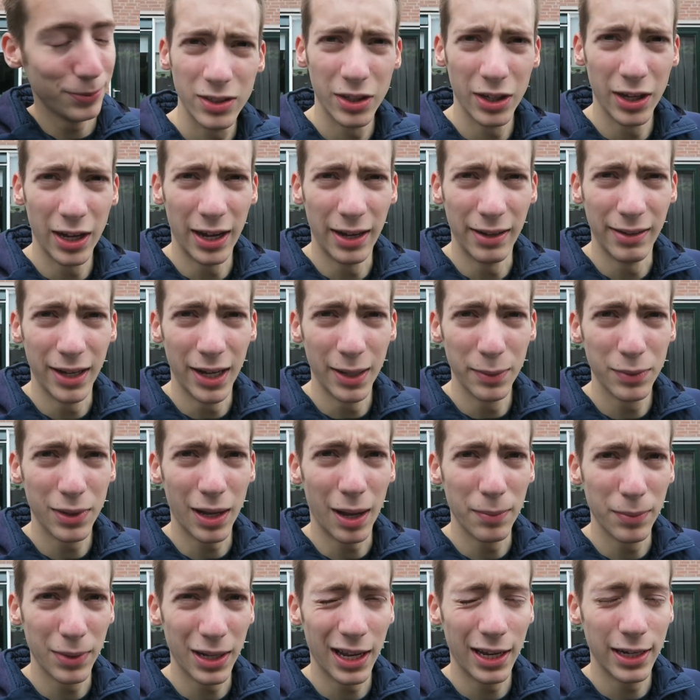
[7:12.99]
So yeah,
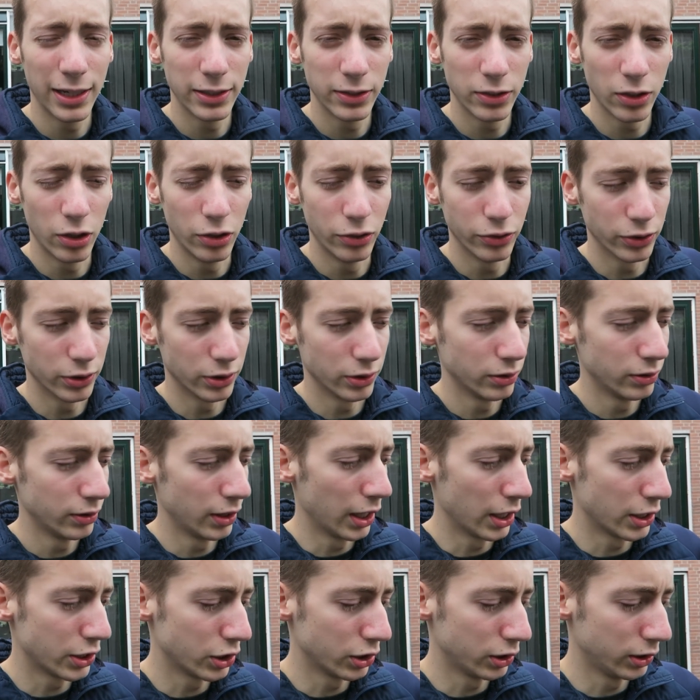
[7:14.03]
I'm glad it's over,
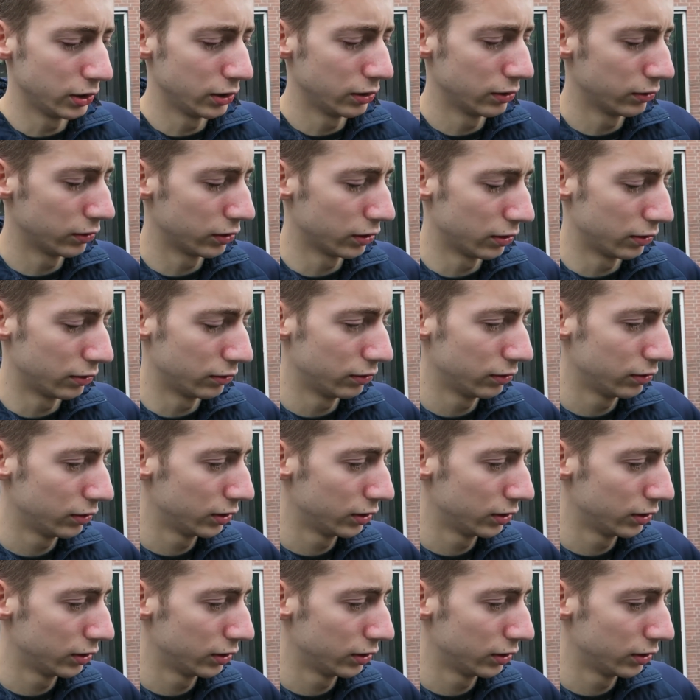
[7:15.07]
actually, so.